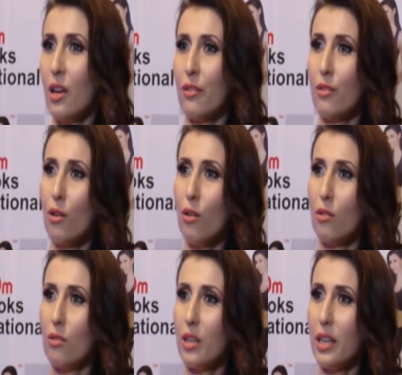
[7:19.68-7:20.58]
So
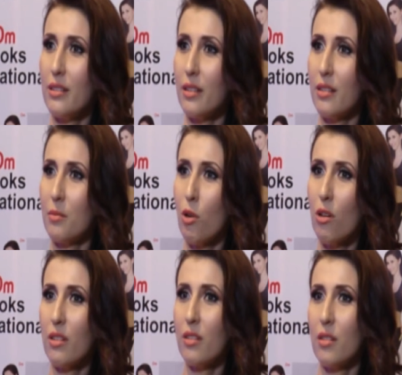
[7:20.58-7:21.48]
it's
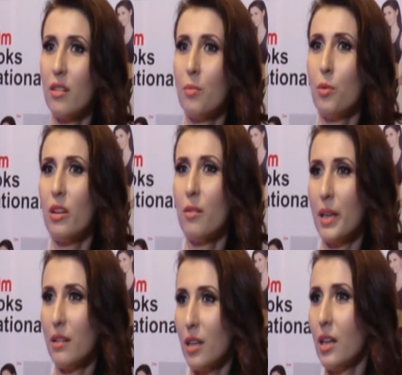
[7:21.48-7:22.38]
more, this book is
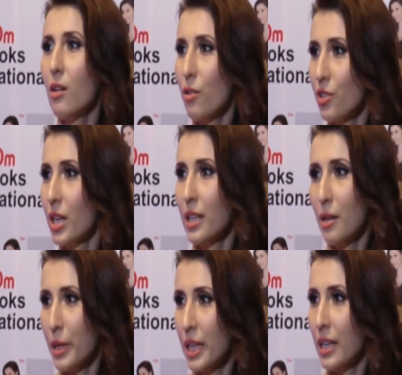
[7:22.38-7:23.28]
basically launched right
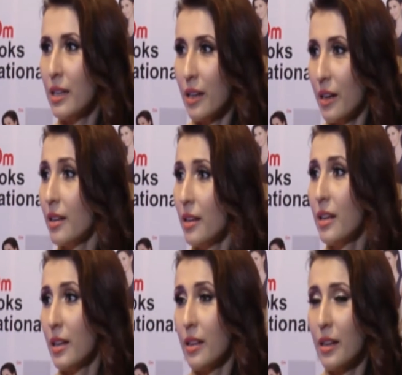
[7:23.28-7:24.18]
now in India rather
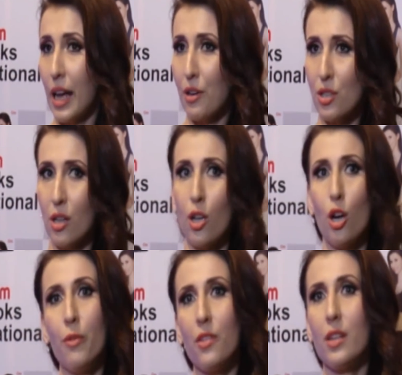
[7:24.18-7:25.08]
than internationally.
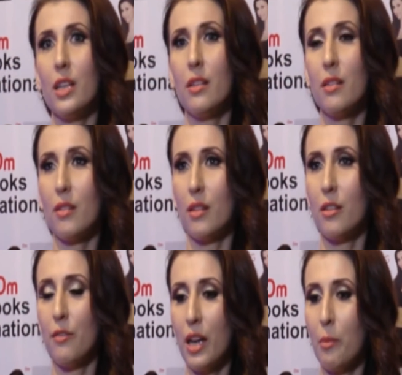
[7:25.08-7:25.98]
Obviously it is
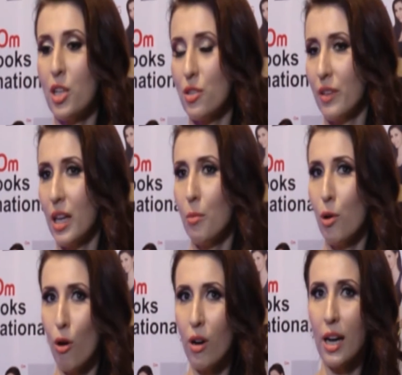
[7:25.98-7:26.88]
very much
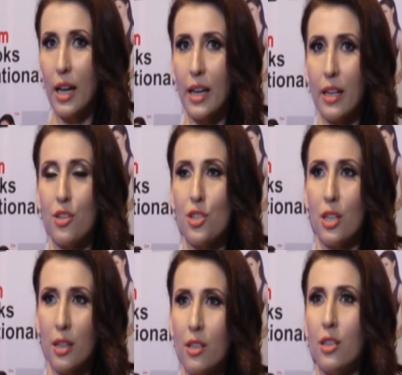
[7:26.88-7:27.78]
available online
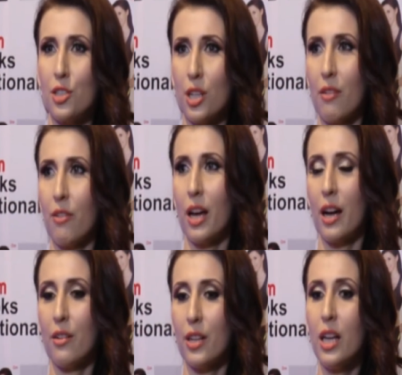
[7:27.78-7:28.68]
in each and every
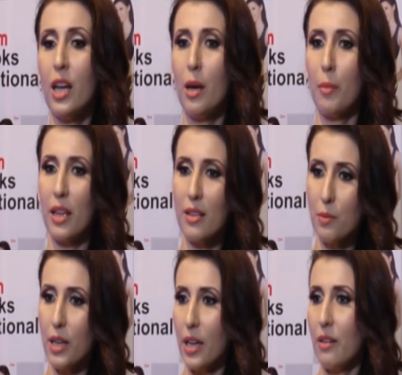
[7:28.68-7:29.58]
country, but that's
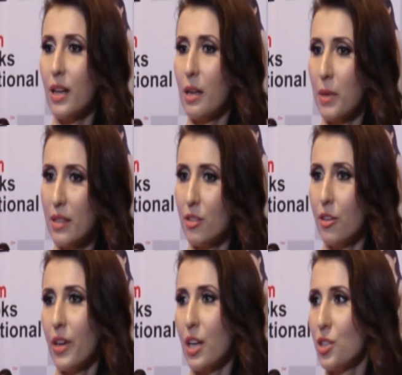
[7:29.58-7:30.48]
why I have done my
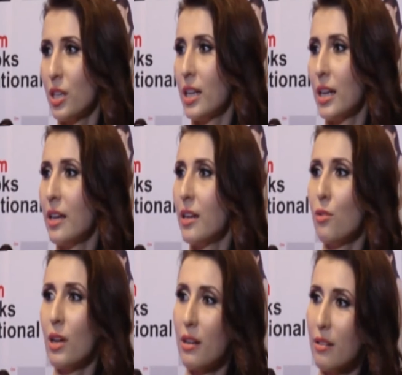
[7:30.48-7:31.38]
certification in India,
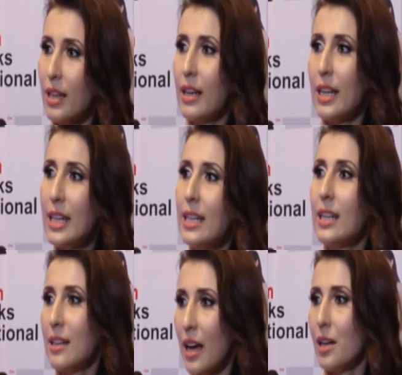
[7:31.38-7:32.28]
to understand the
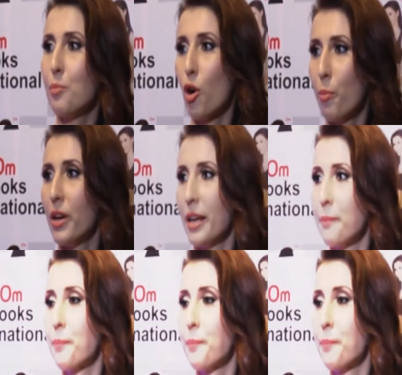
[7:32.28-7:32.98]
Indian diet properly.